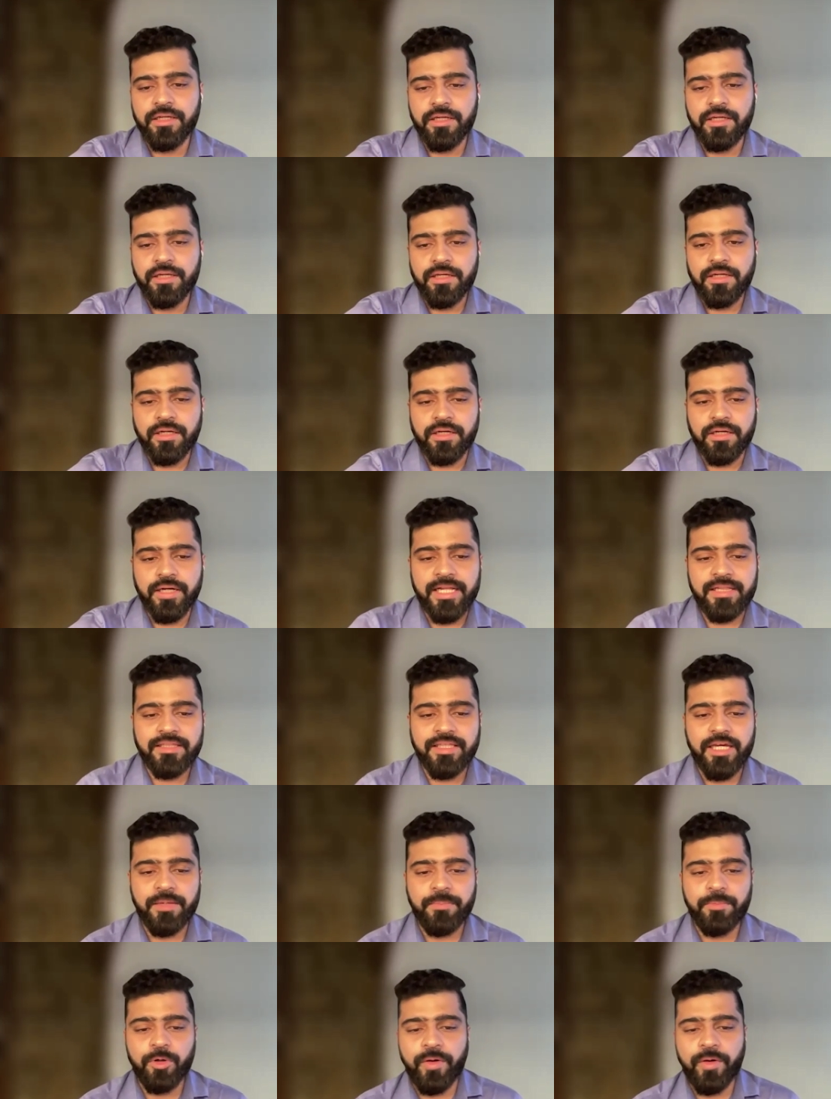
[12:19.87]
Healthcare
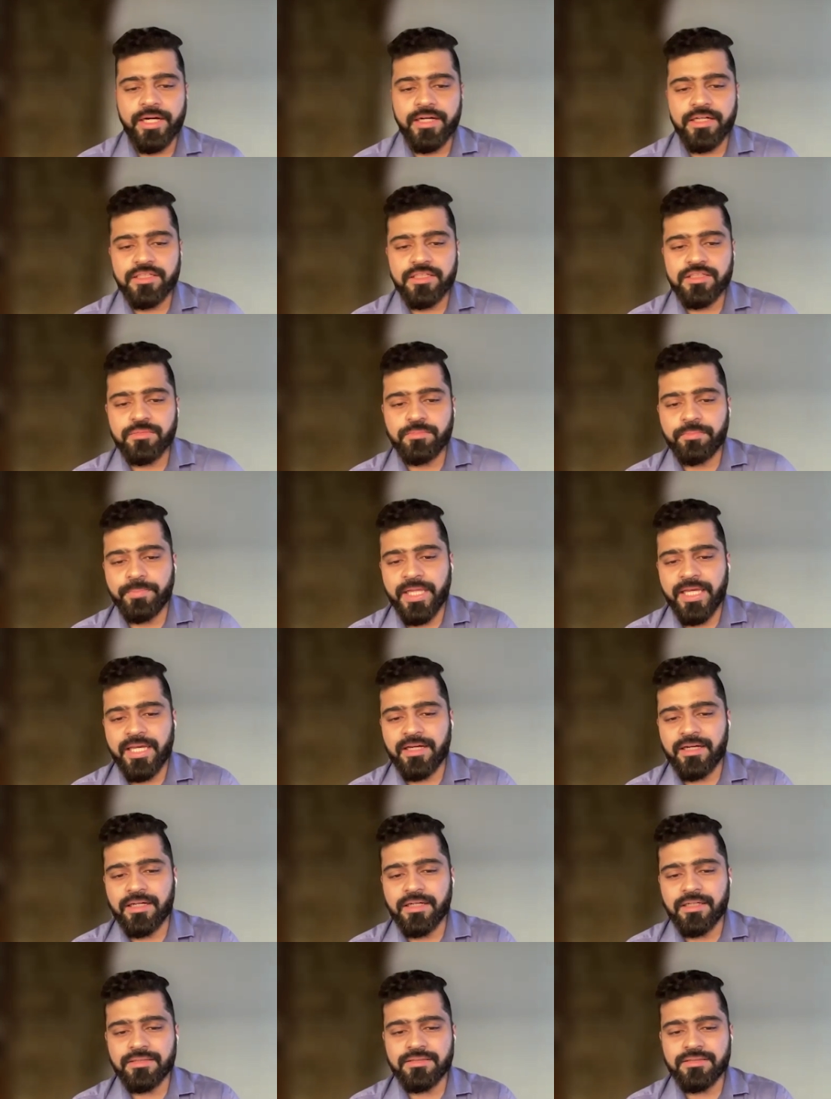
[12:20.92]
providers
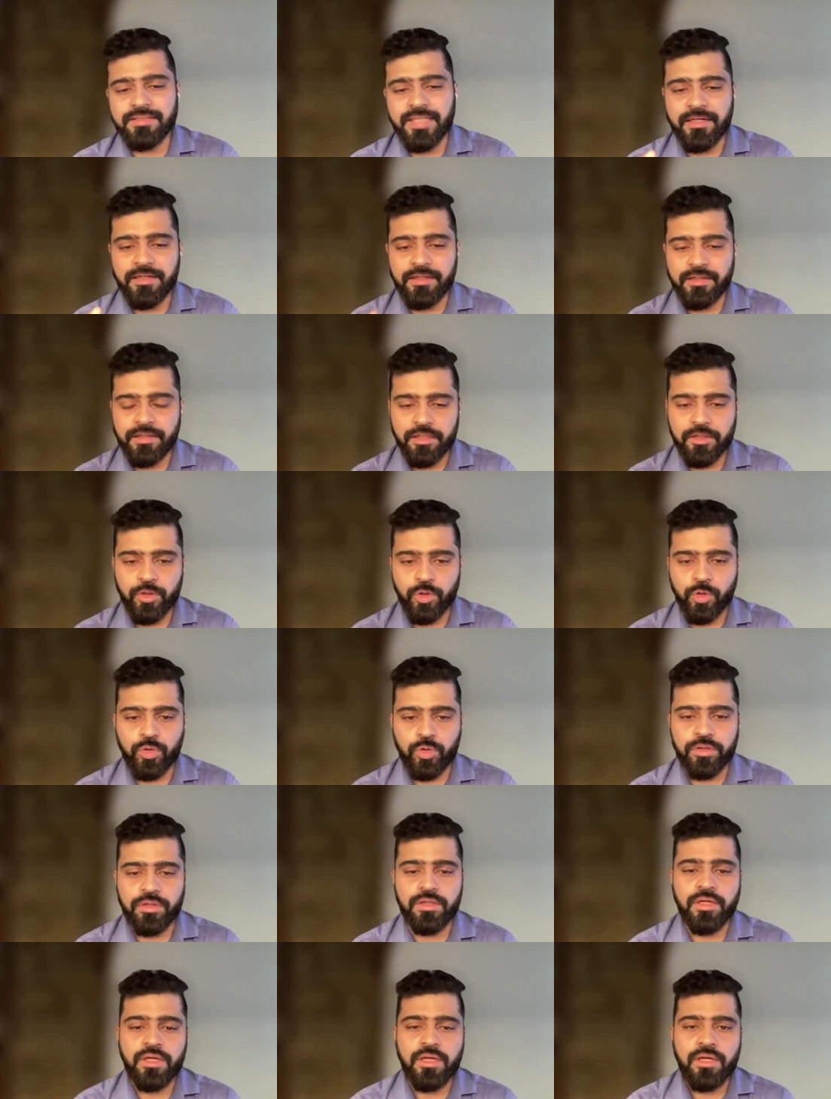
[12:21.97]
play a central
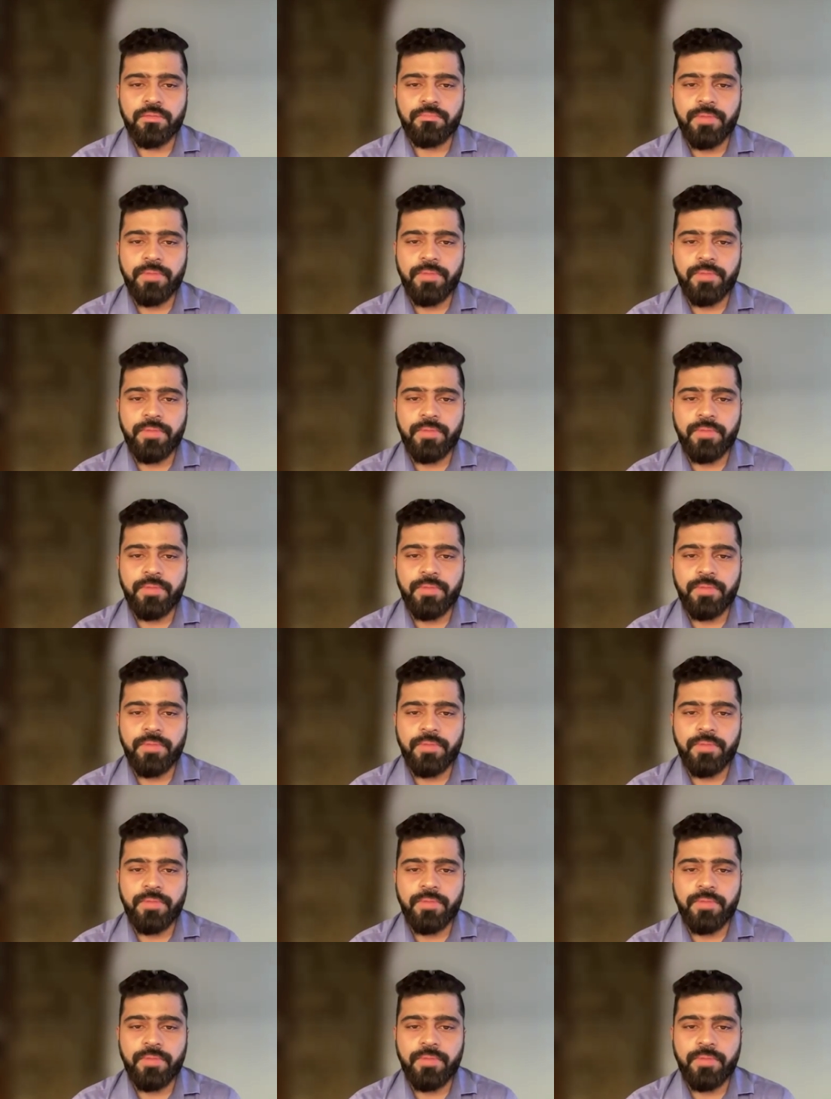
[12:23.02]
role